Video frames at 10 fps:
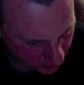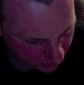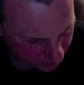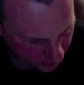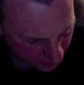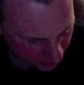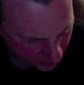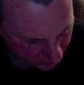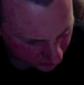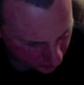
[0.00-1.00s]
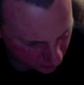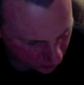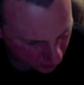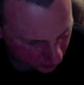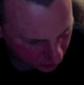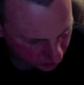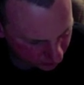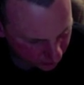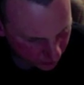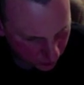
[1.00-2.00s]
of every one.
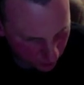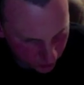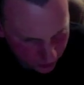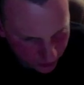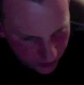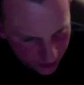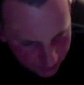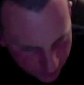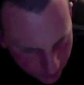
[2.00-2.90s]
Woe to them